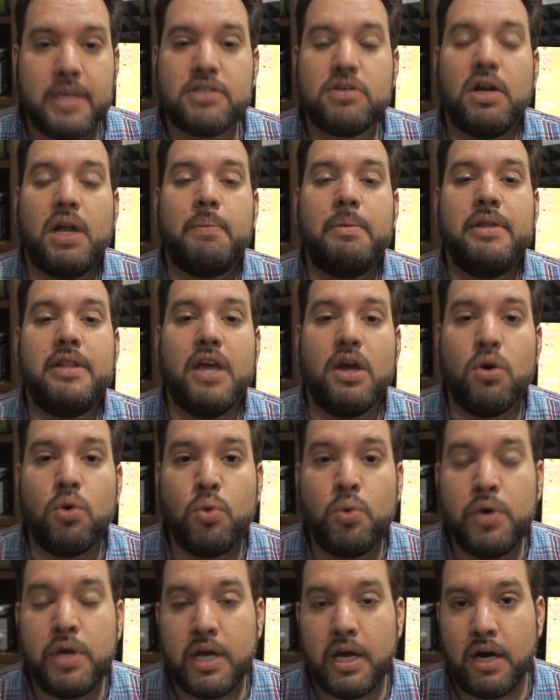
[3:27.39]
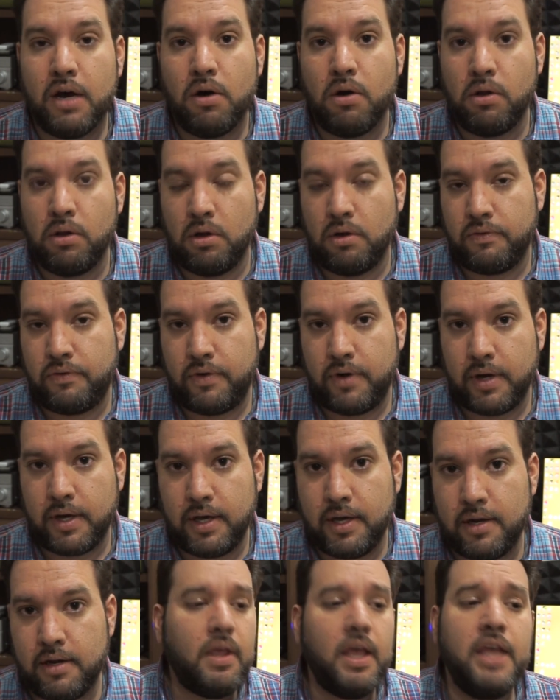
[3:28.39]
It's gonna be the Ouya all over
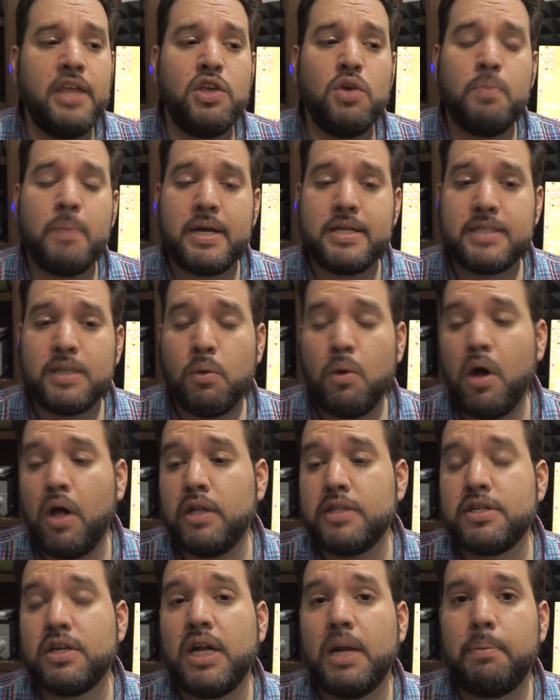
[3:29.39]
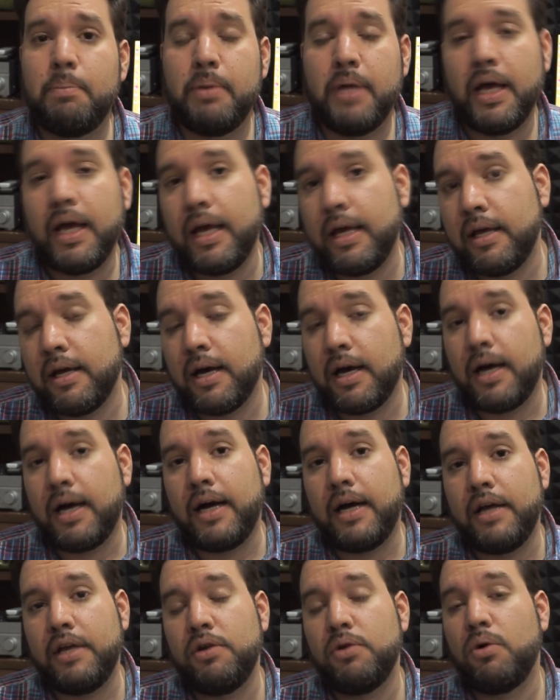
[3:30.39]
again. And you might say, well, it's gonna play
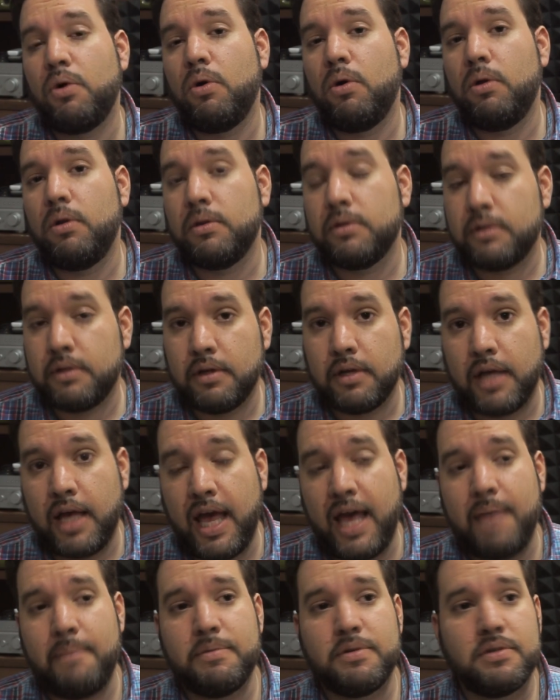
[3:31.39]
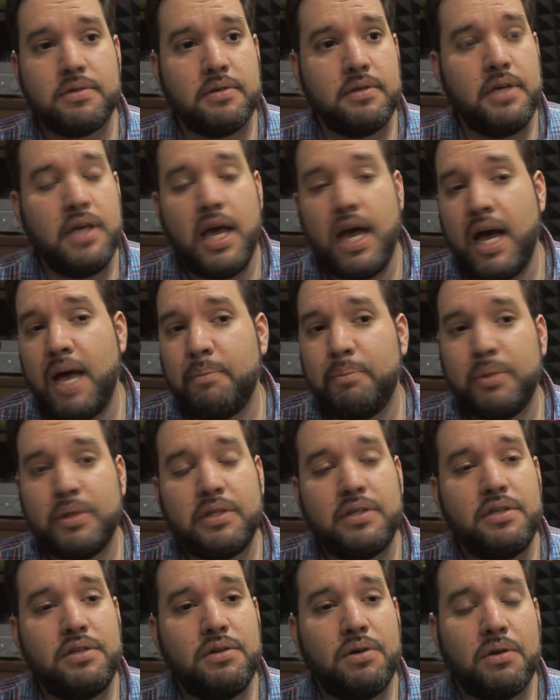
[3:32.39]
your old games. Yeah,
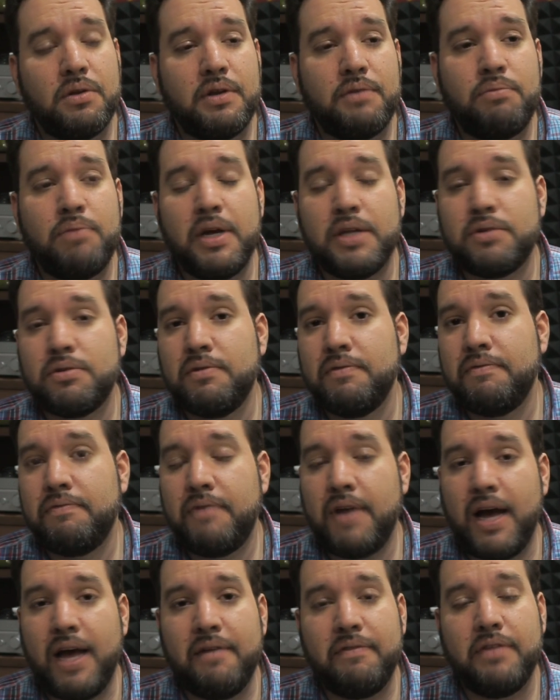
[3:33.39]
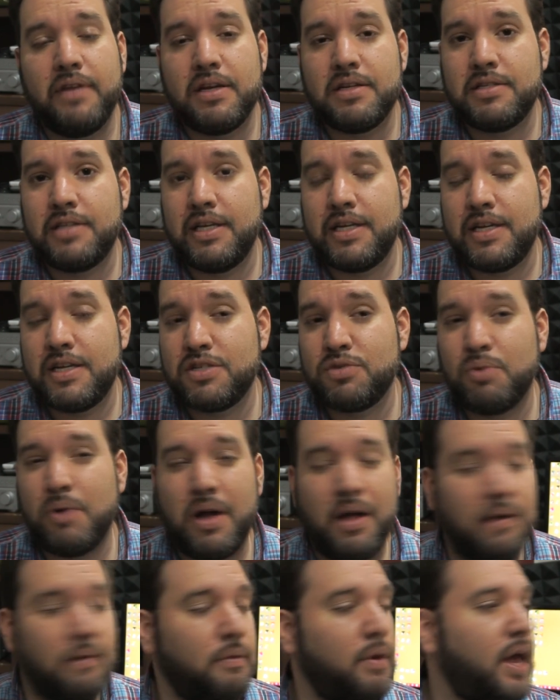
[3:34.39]
but you know, the Retron 5 does that as well.